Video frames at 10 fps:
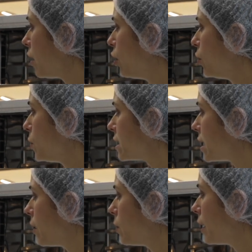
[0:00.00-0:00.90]
always
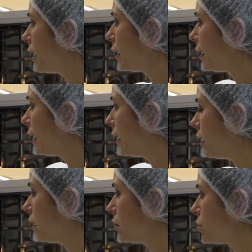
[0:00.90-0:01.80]
our key.
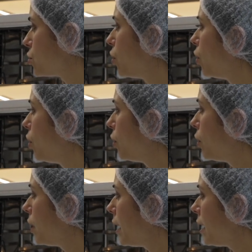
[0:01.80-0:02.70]
So
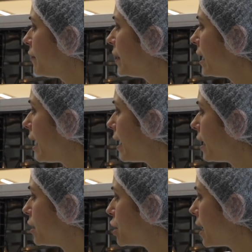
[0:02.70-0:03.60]
every day
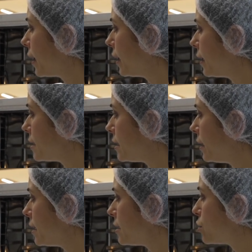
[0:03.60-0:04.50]
I check and it's in
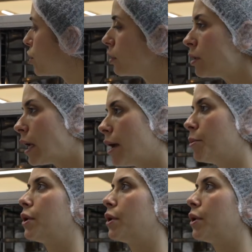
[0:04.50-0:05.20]
this zone, I'm